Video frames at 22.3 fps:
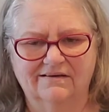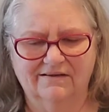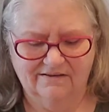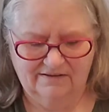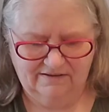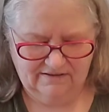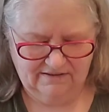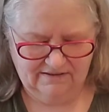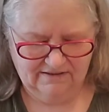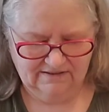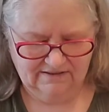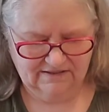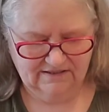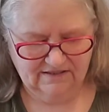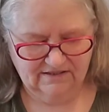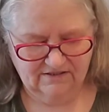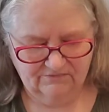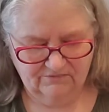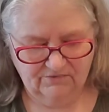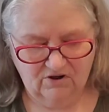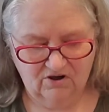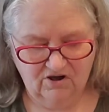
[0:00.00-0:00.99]
I'm going to get
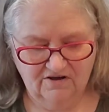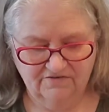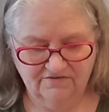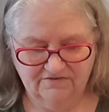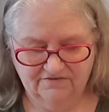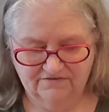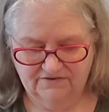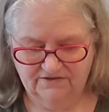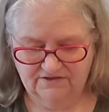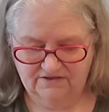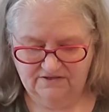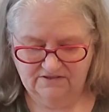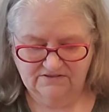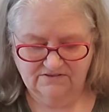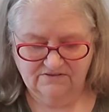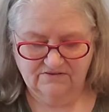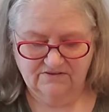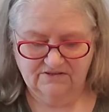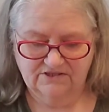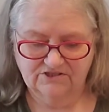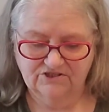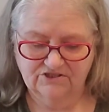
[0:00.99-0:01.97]
it off of here
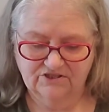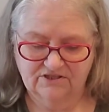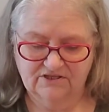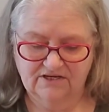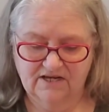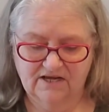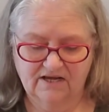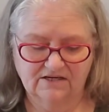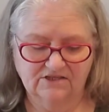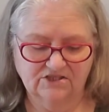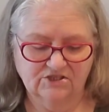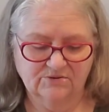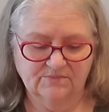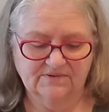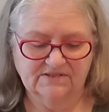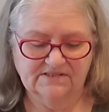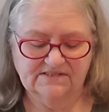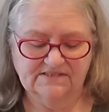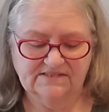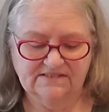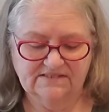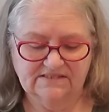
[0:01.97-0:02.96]
so that you can actually
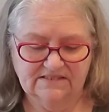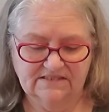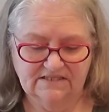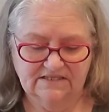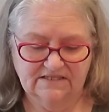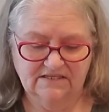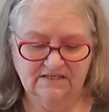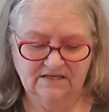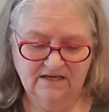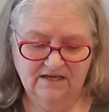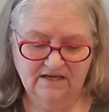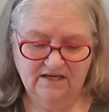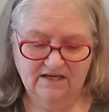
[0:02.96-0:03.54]
see.